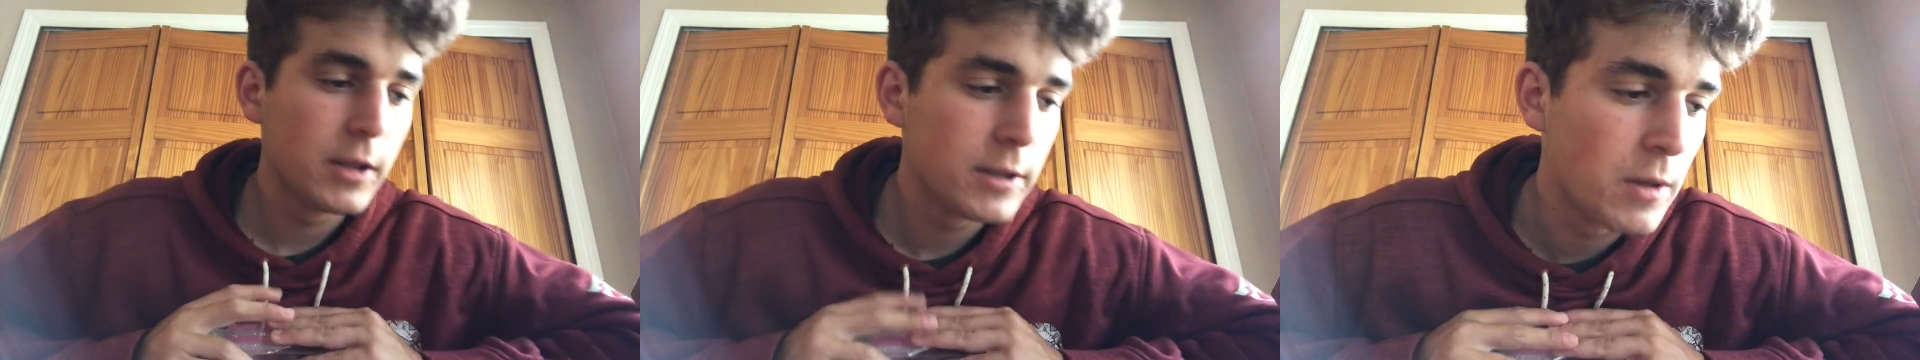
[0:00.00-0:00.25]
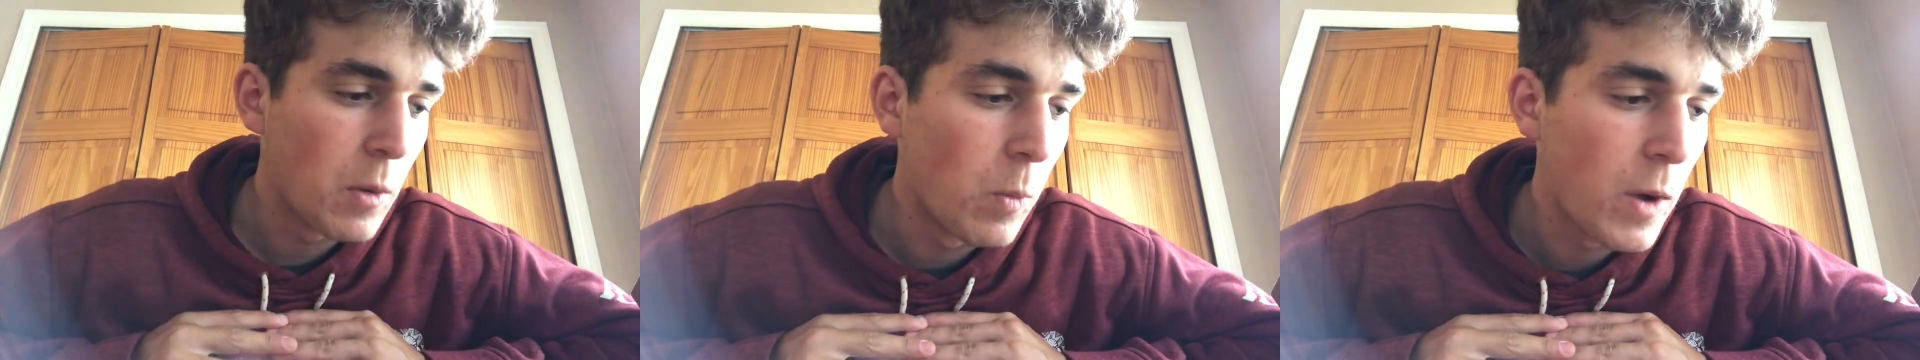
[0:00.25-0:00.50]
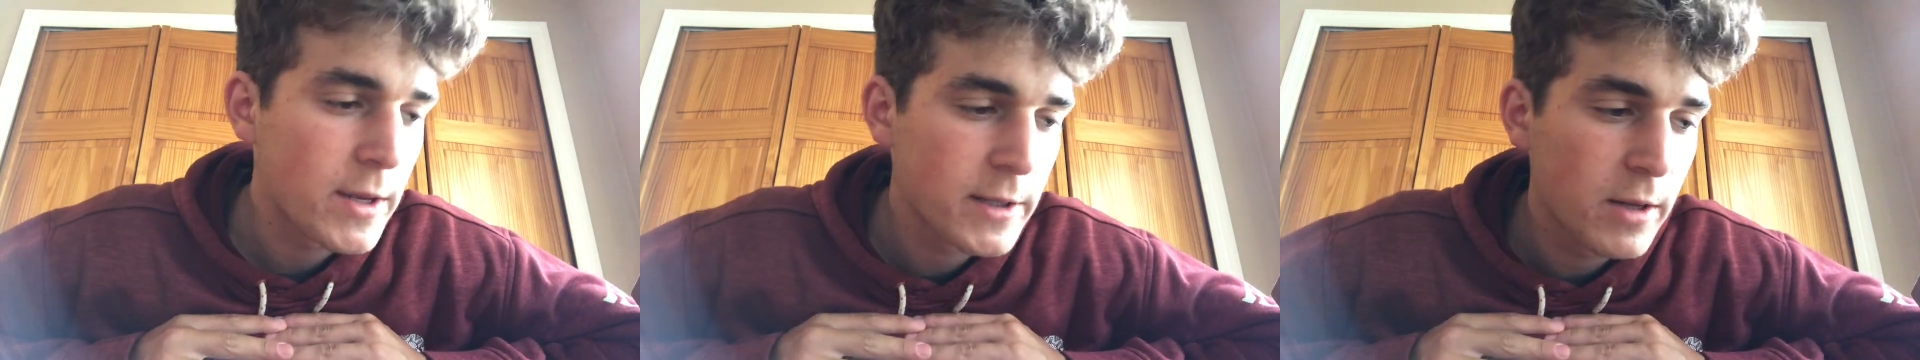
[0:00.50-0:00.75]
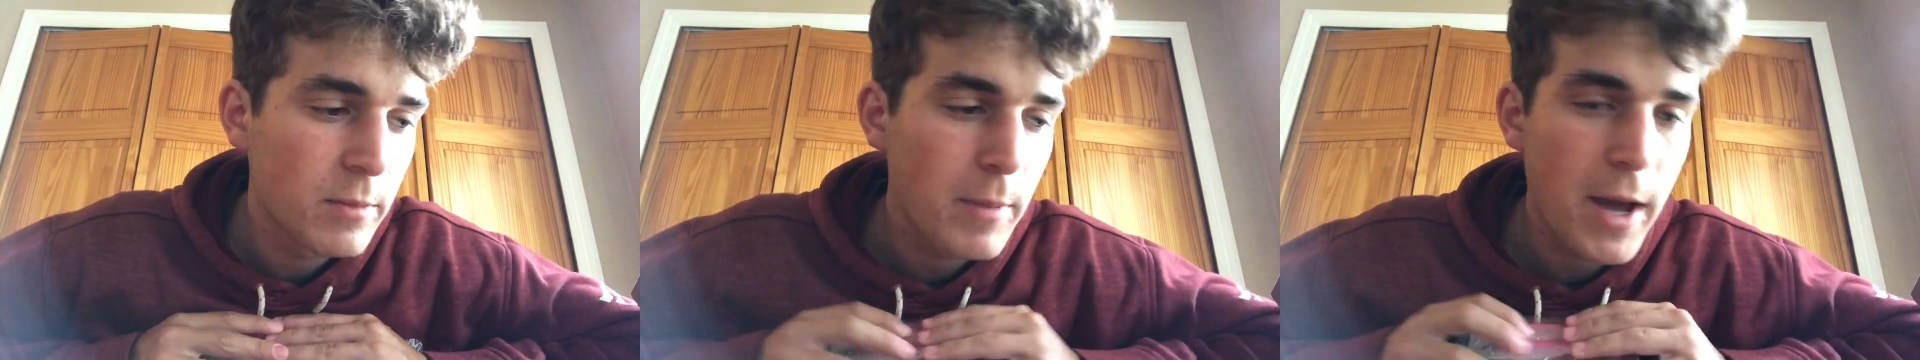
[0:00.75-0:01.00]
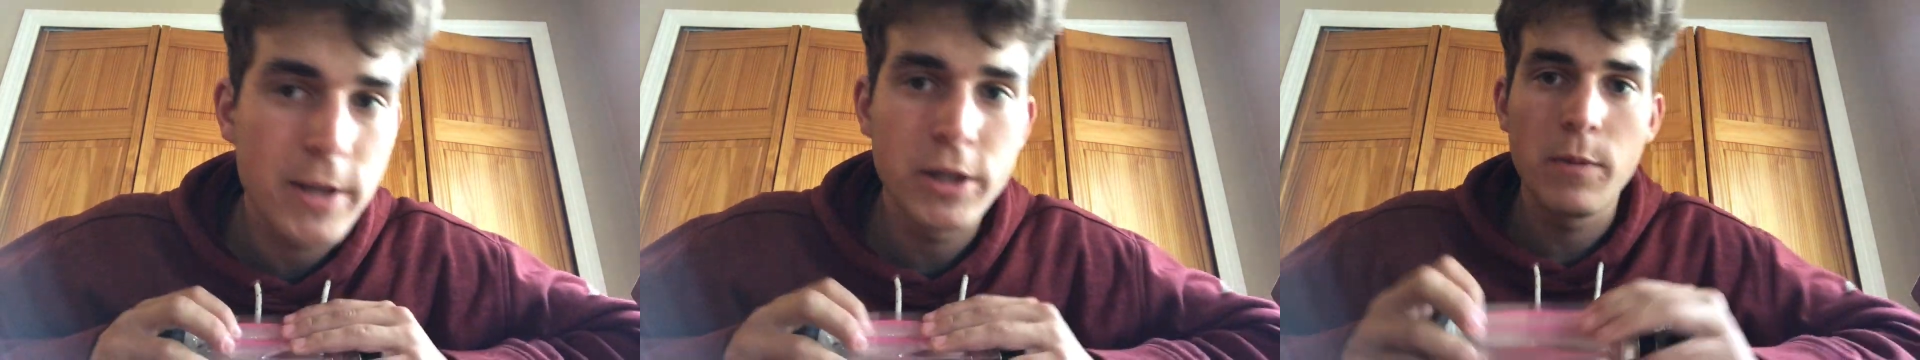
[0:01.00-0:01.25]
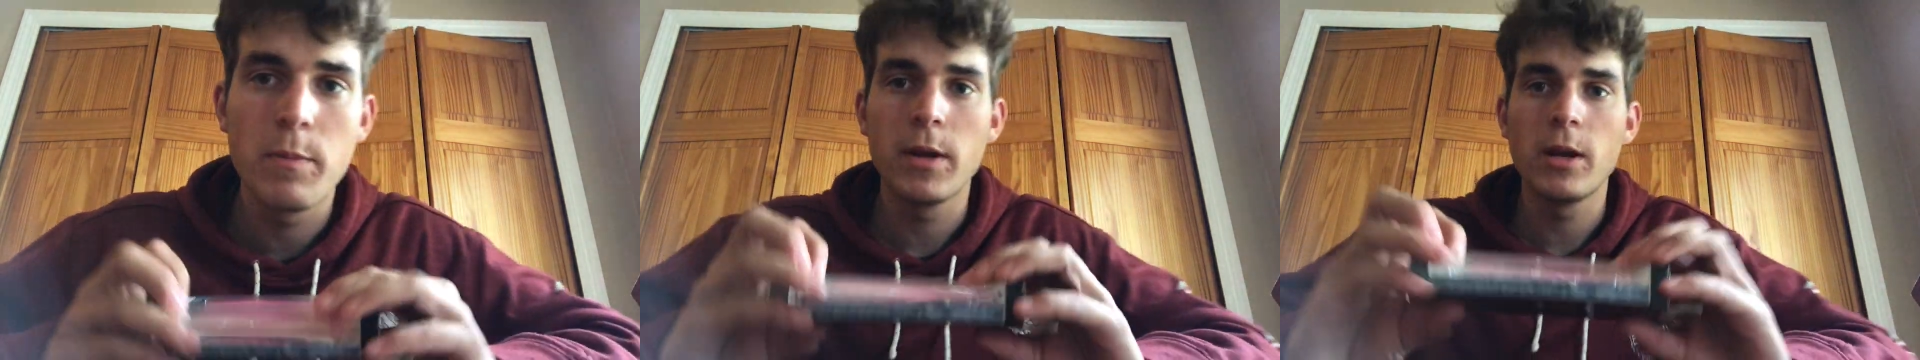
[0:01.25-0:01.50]
is the Weston
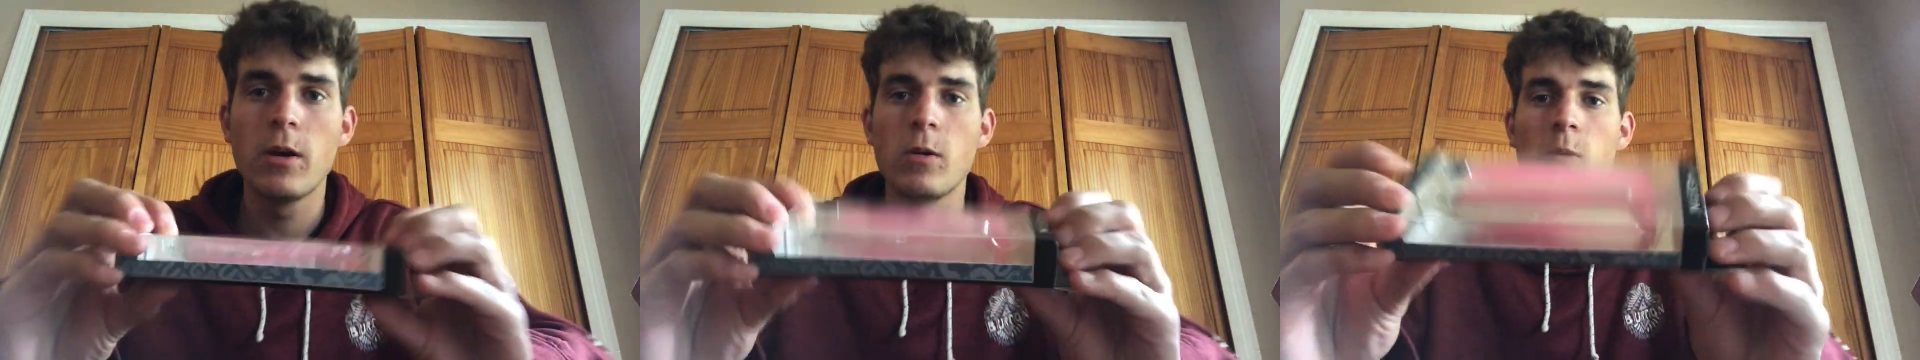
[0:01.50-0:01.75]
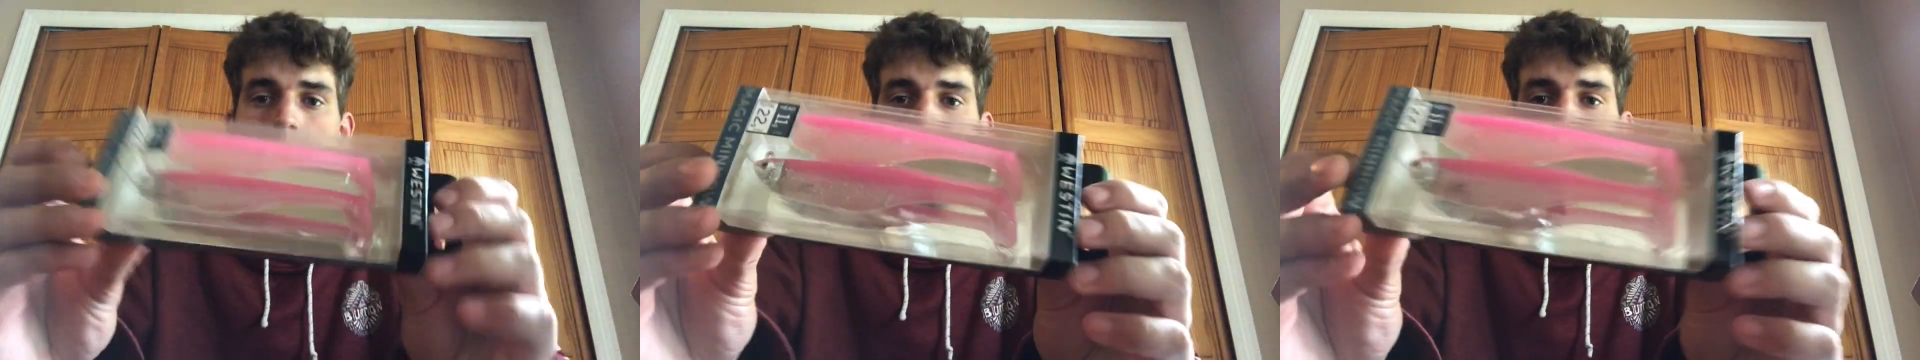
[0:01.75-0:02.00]
Magic Minnow.